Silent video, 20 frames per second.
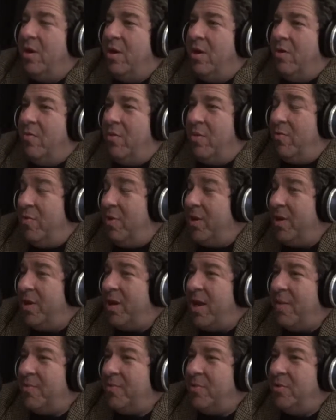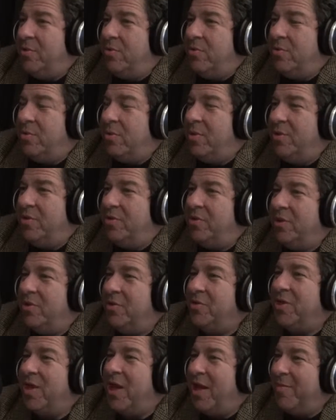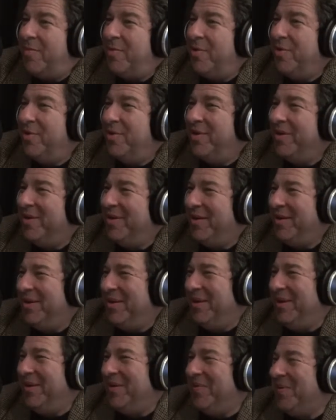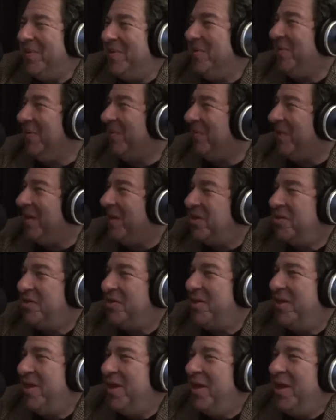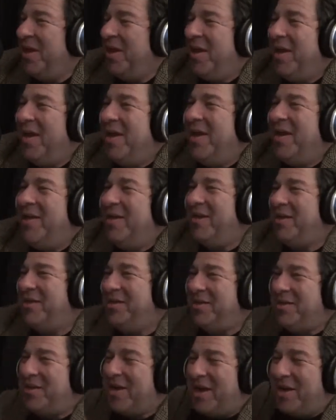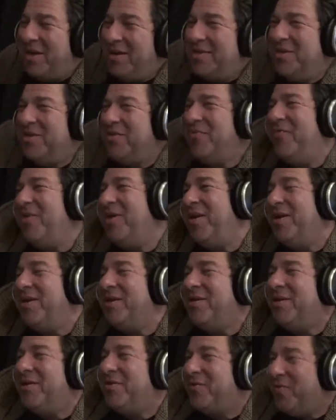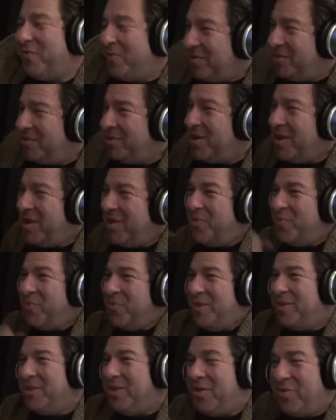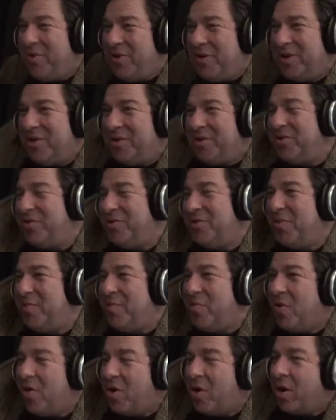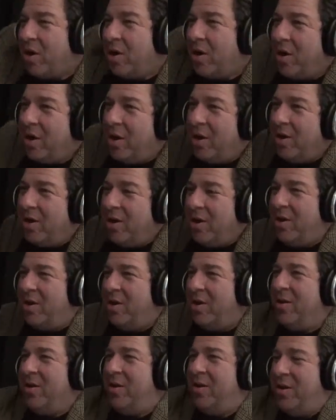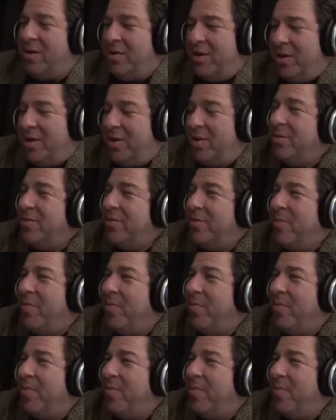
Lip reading: Well, what did the cops do? They didn't say, "Stop, you're under arrest." They shot into the van until everyone's dead, reloading and shooting more. And they killed them.